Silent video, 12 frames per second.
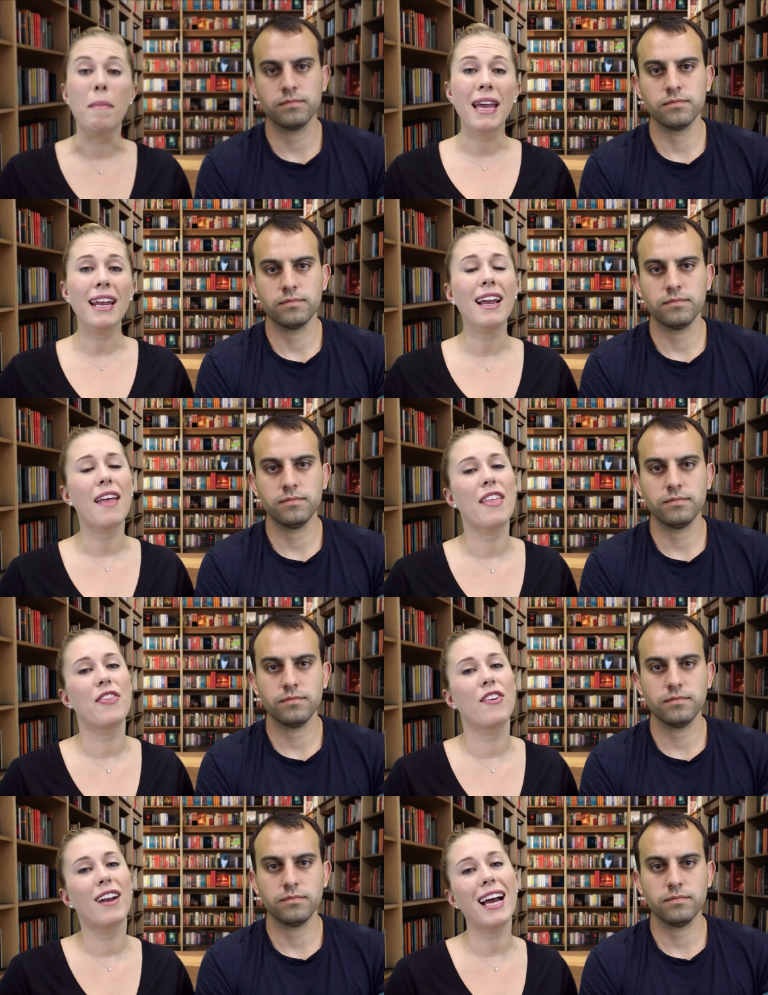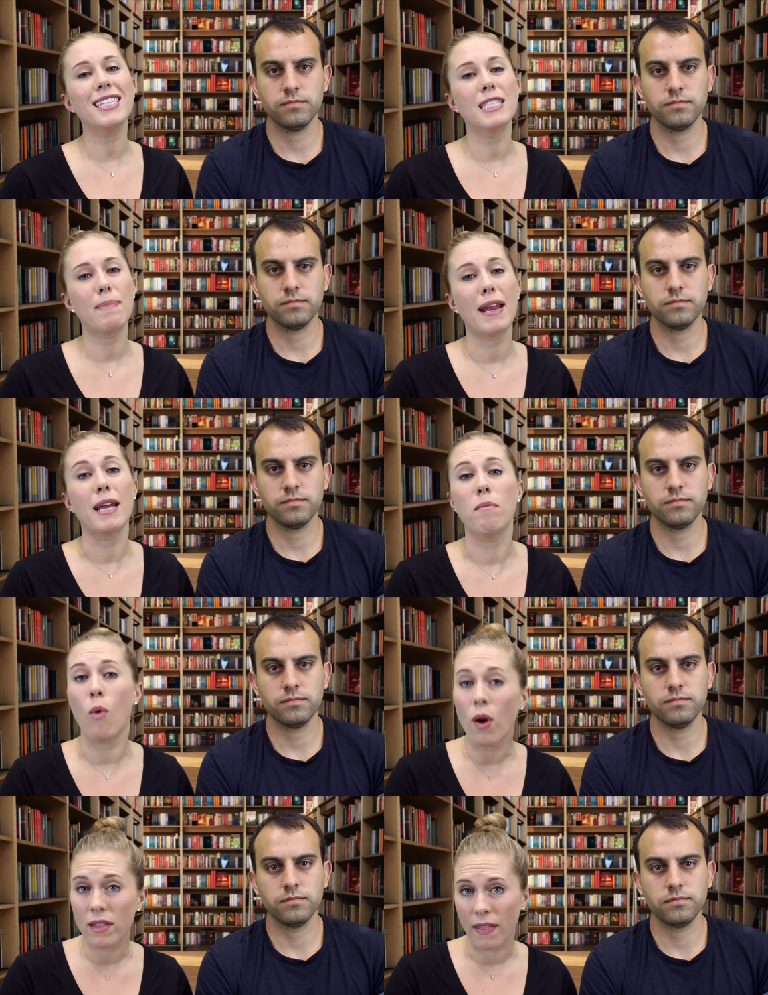Speaker 1: Meaning that they're not spending
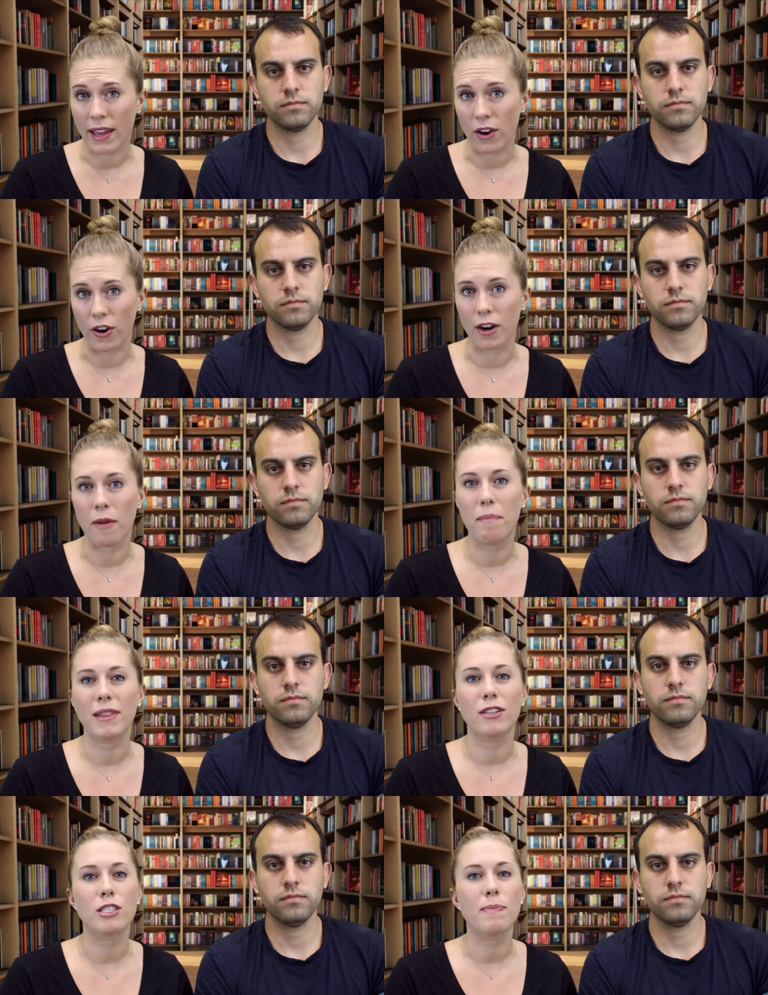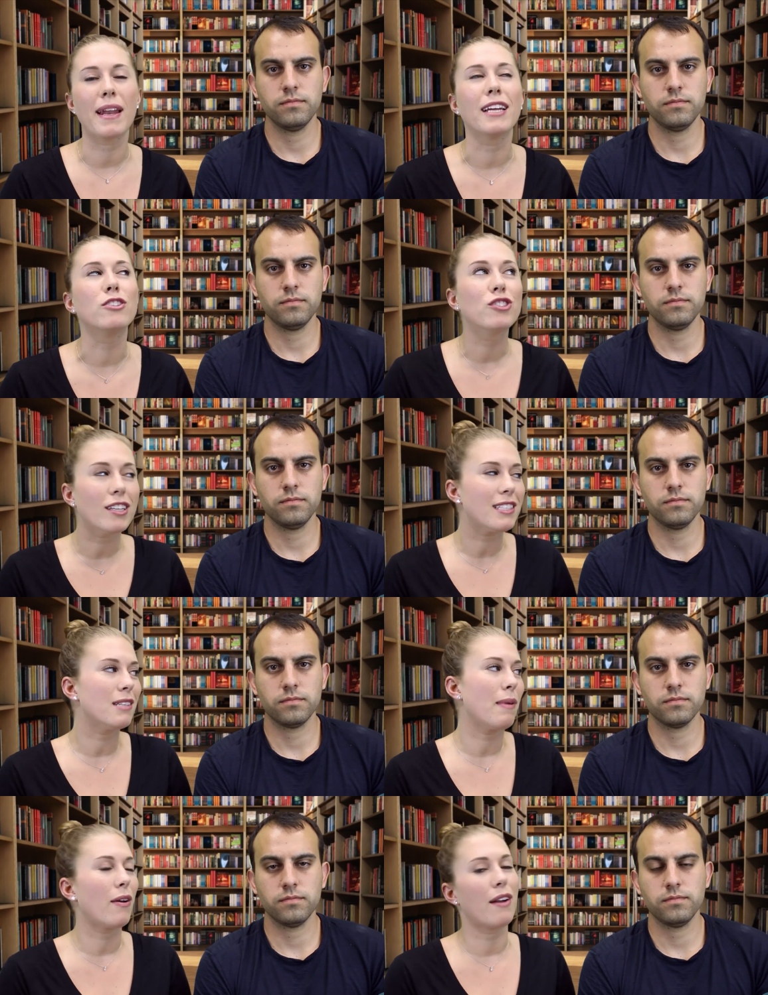more than they earn, but they're spending
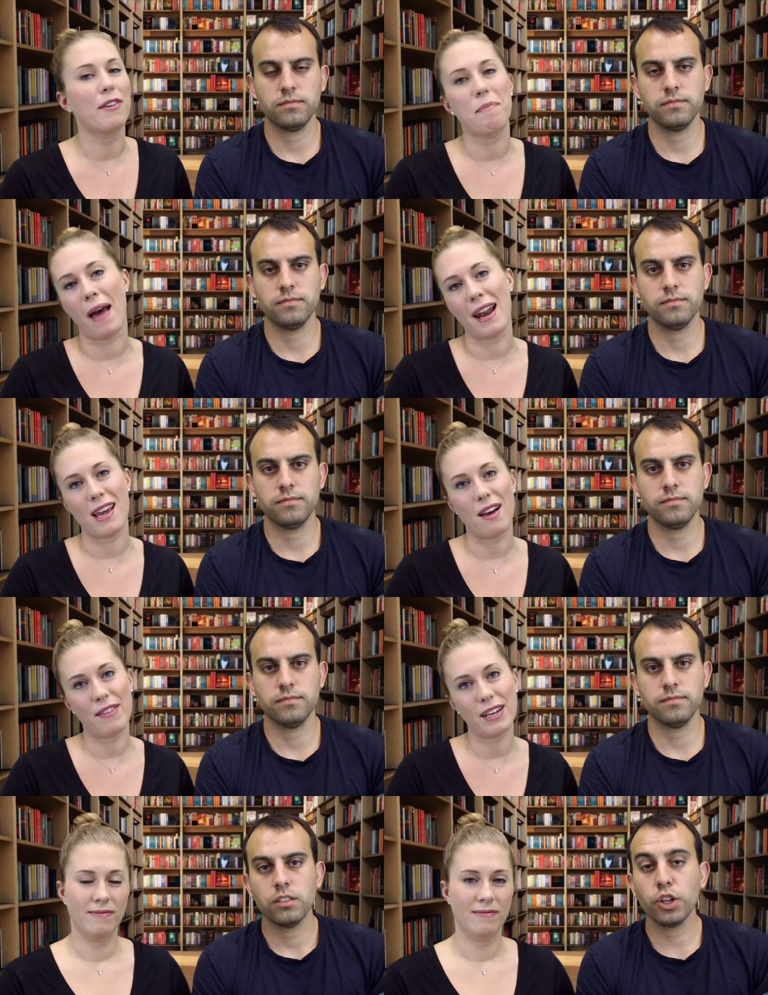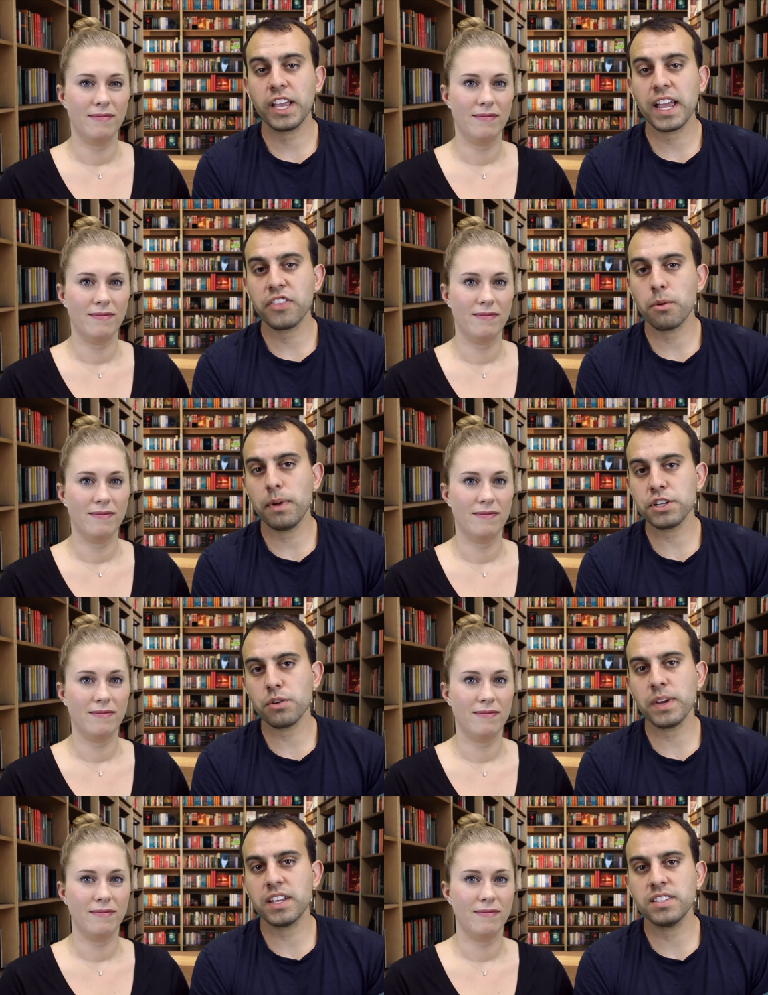just about every penny of it.
Speaker 2: Looking at their
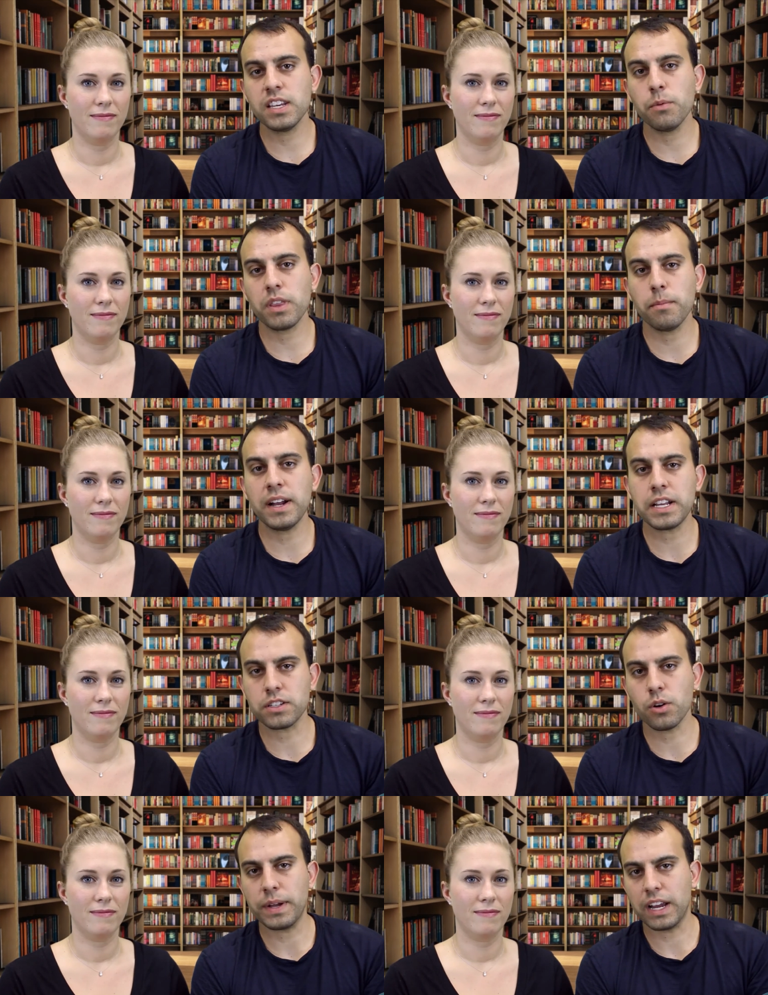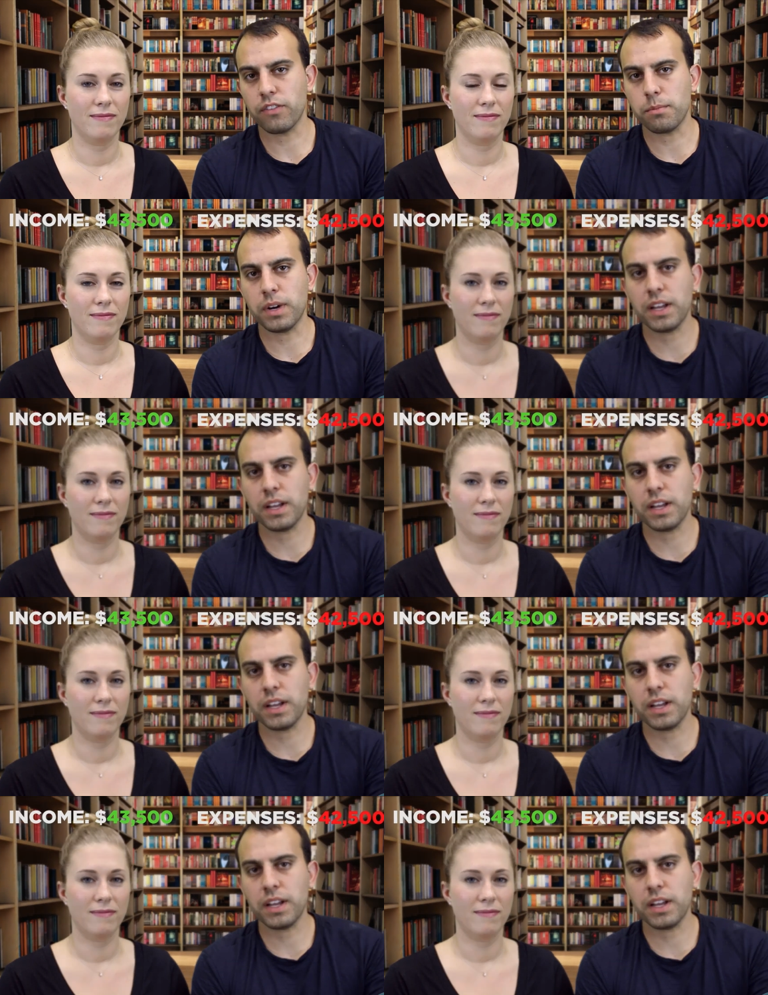budget, we can see where the money's going every